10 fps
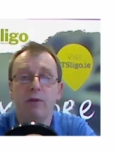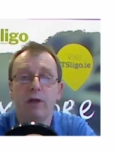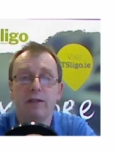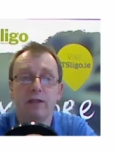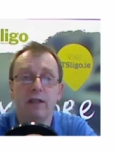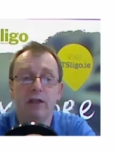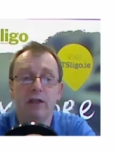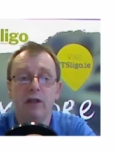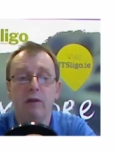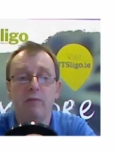
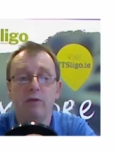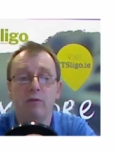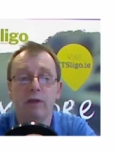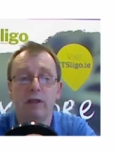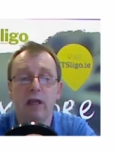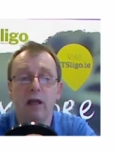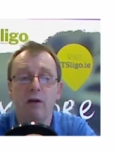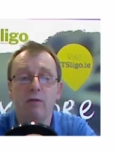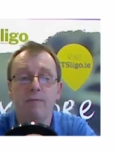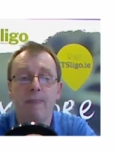presentation that I'm doing
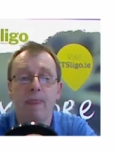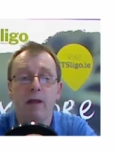now.